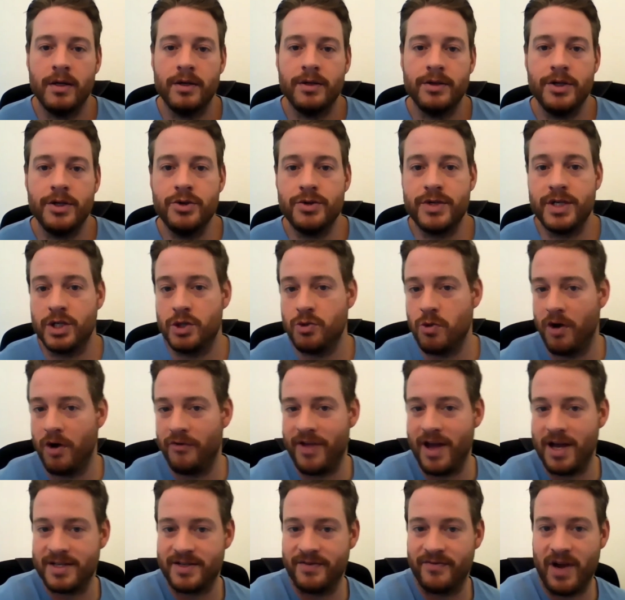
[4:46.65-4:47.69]
using
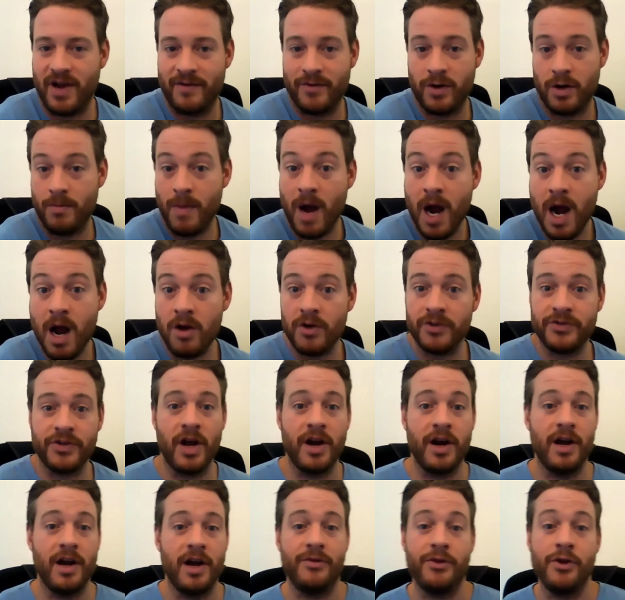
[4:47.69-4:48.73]
12,500 miles on
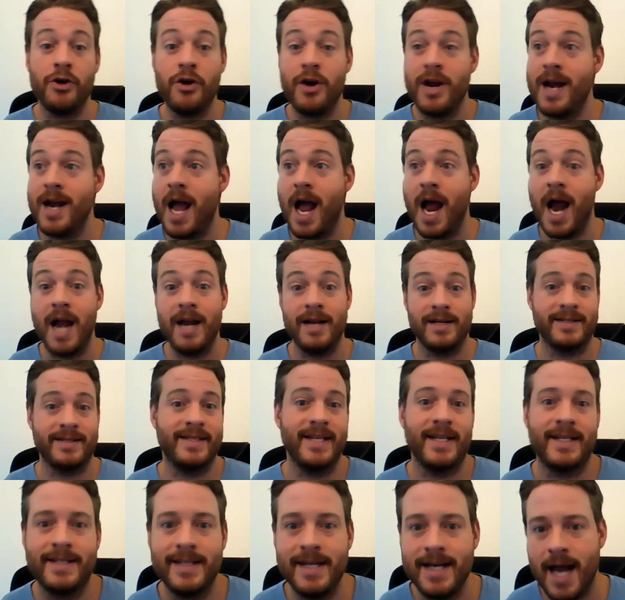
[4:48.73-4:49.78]
a 39, a
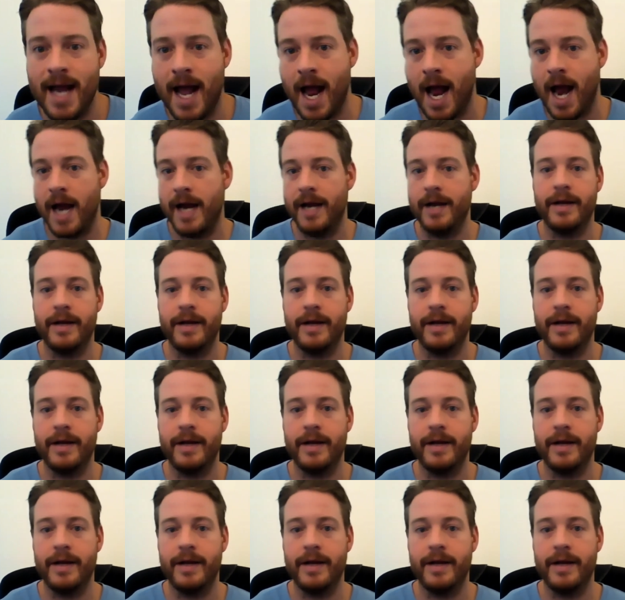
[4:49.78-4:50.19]
69,